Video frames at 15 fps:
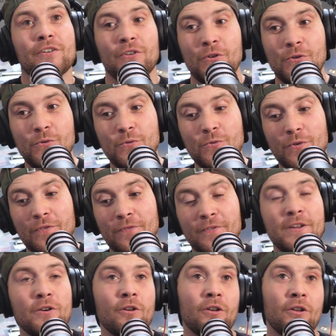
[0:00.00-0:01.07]
who
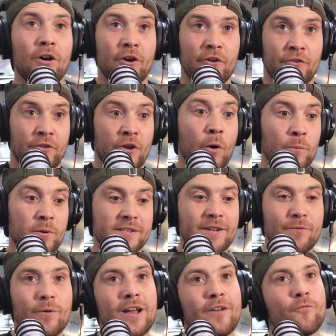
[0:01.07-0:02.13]
feel the
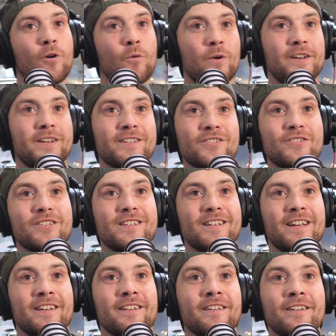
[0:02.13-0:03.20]
opposite way of what we're
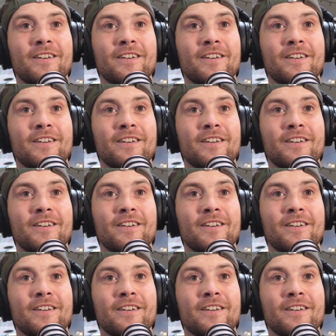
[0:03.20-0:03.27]
discussing